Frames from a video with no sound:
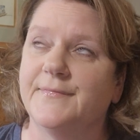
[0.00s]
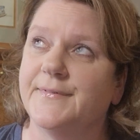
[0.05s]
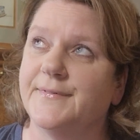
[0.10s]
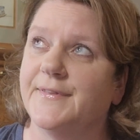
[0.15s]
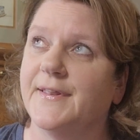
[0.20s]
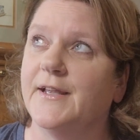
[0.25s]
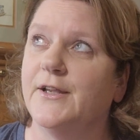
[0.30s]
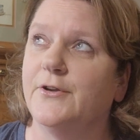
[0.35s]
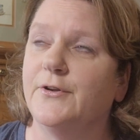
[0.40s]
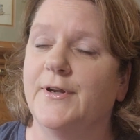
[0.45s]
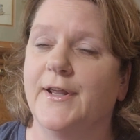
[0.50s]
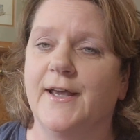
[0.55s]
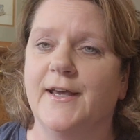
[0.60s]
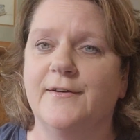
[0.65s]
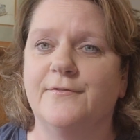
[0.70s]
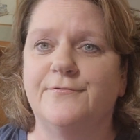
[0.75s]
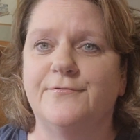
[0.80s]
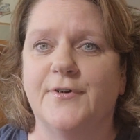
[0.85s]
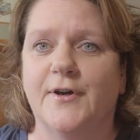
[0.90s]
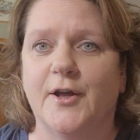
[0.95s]
Thank you,
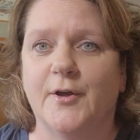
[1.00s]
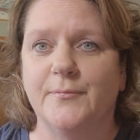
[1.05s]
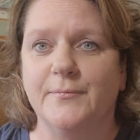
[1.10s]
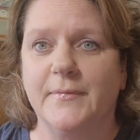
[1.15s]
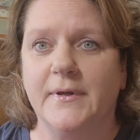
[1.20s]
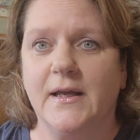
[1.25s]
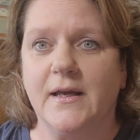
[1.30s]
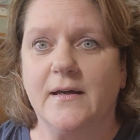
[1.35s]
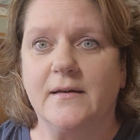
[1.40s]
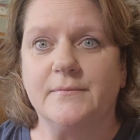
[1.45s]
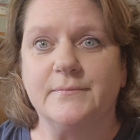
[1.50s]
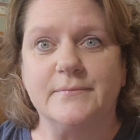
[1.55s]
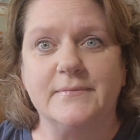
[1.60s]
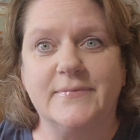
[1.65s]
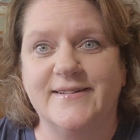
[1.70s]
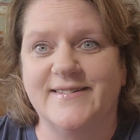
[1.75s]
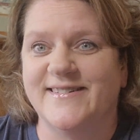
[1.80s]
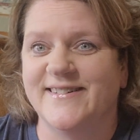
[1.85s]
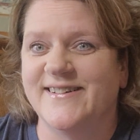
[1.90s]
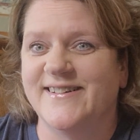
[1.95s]
Dad, for helping me out.
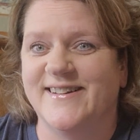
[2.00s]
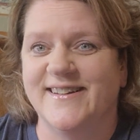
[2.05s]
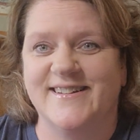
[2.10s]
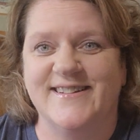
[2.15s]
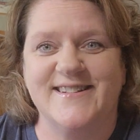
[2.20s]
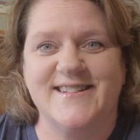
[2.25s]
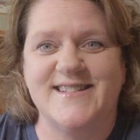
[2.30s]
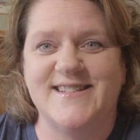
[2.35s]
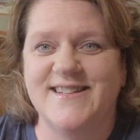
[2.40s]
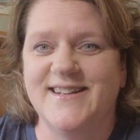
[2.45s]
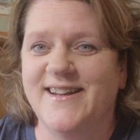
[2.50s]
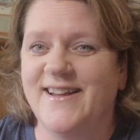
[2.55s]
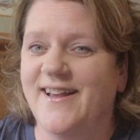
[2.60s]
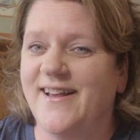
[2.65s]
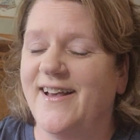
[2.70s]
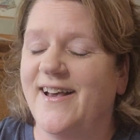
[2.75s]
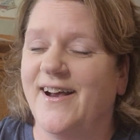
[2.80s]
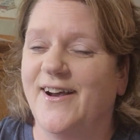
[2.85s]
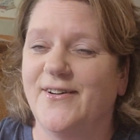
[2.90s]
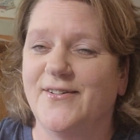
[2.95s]
Because
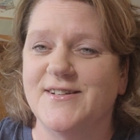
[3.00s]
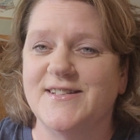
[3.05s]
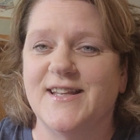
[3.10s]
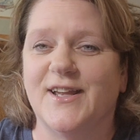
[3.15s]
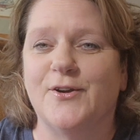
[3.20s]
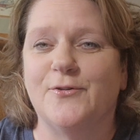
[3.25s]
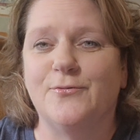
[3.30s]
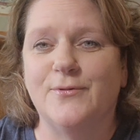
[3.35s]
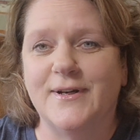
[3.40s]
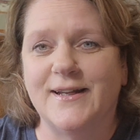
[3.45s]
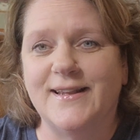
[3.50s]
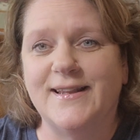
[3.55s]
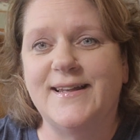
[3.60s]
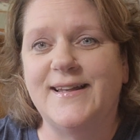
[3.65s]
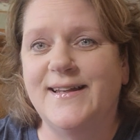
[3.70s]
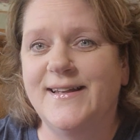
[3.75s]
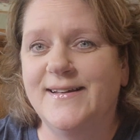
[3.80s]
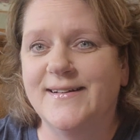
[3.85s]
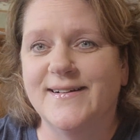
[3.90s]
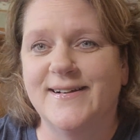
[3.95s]
I was like,
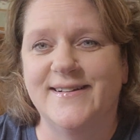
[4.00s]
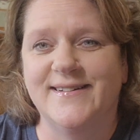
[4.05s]
really?